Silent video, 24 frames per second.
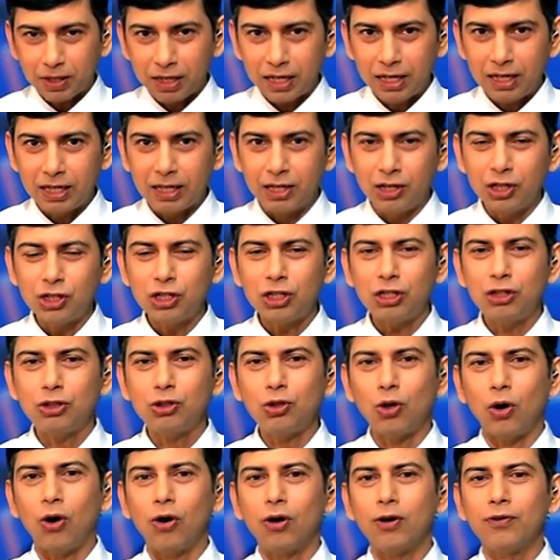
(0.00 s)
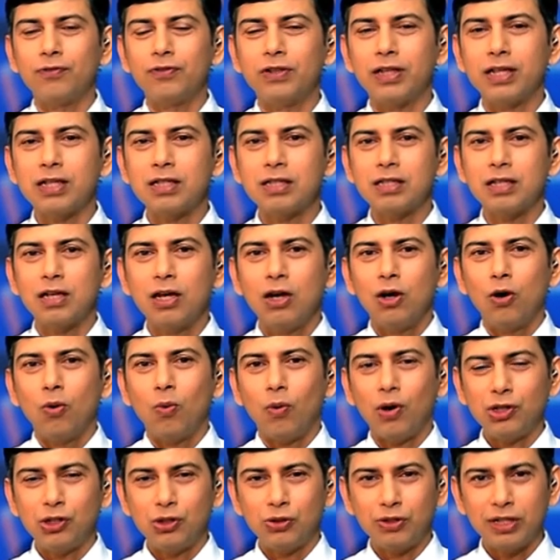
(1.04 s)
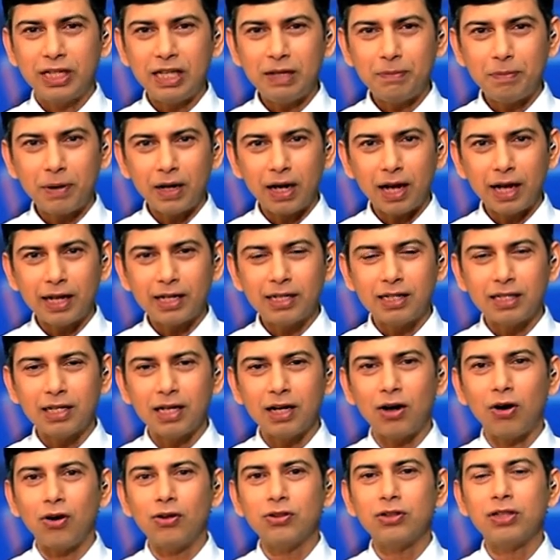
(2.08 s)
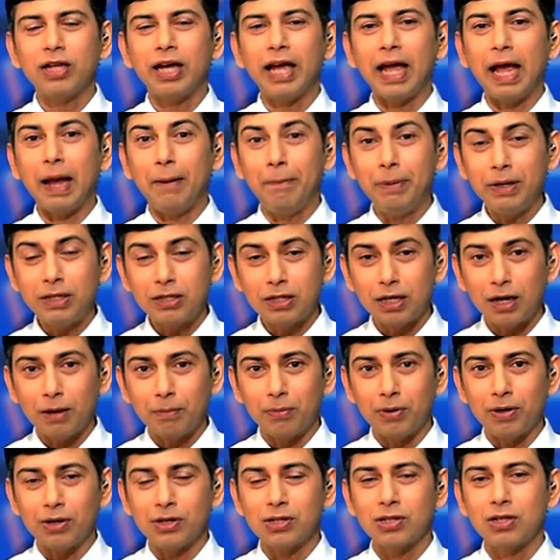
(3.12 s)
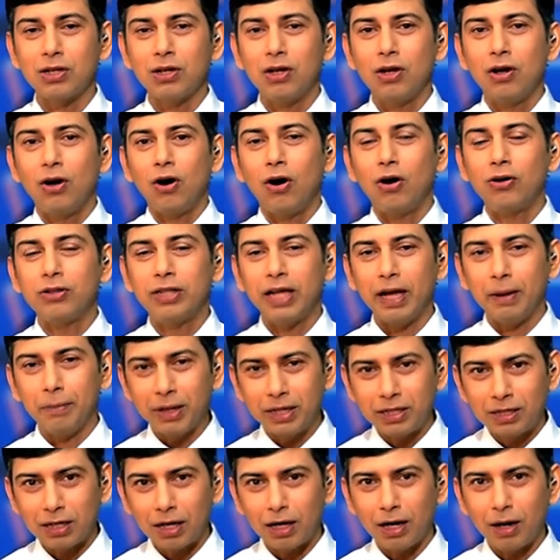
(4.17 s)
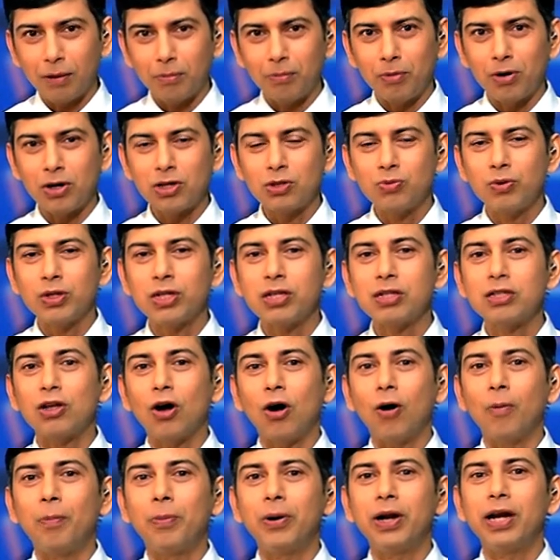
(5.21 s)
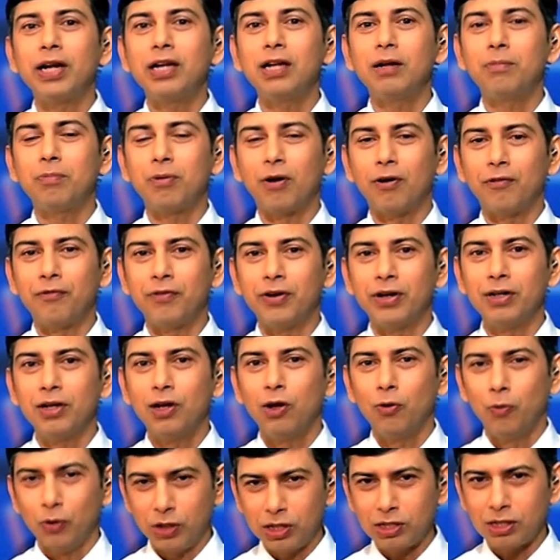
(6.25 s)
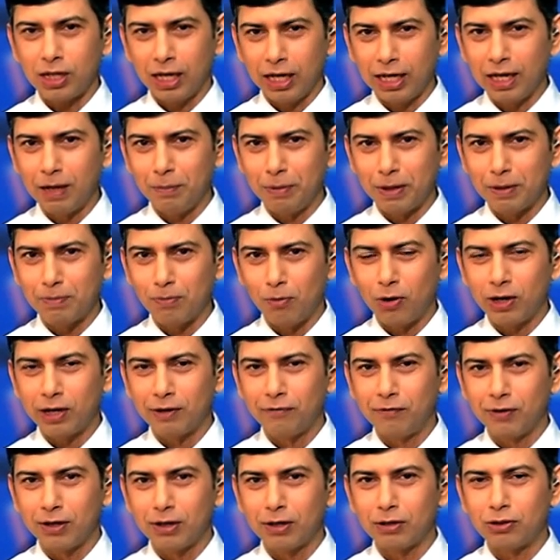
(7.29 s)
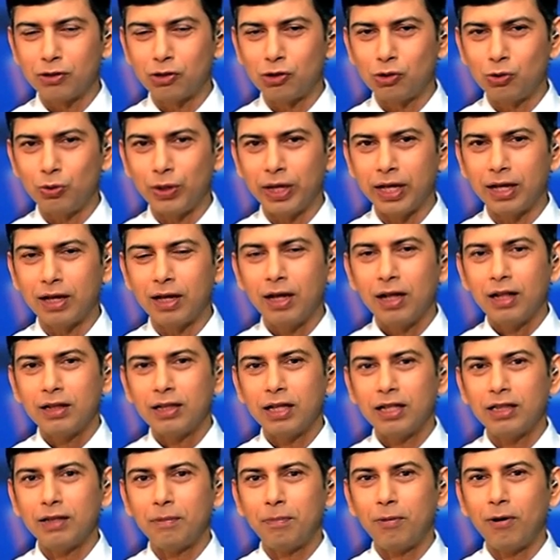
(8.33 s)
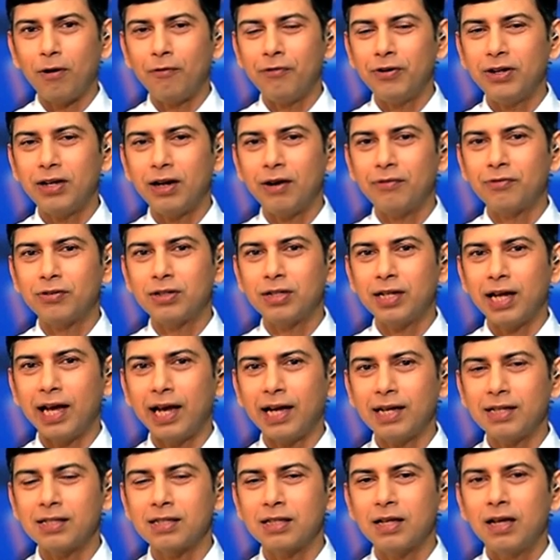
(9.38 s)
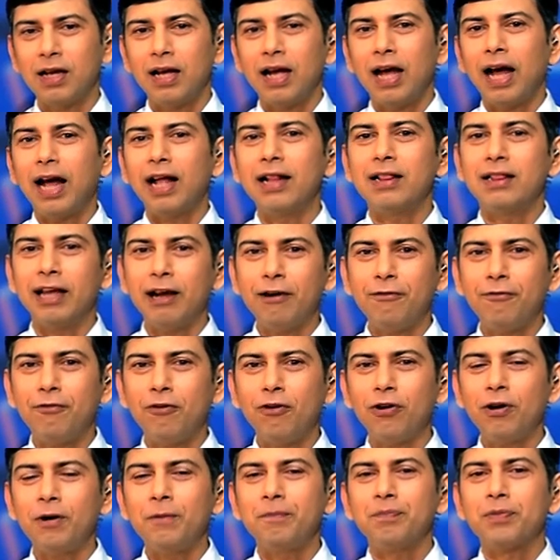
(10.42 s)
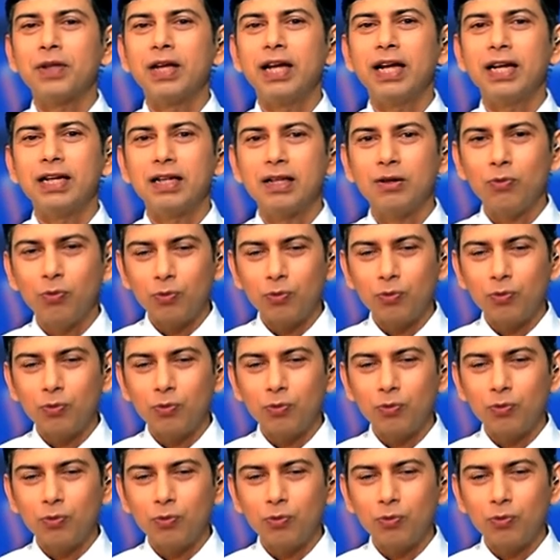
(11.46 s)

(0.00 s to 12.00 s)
in addition to all of this, one should keep an idea on the EBIT numbers or the EBITDA numbers, which is the operating profit, which is a little bit more difficult to tweak than the profit after tax, and therefore it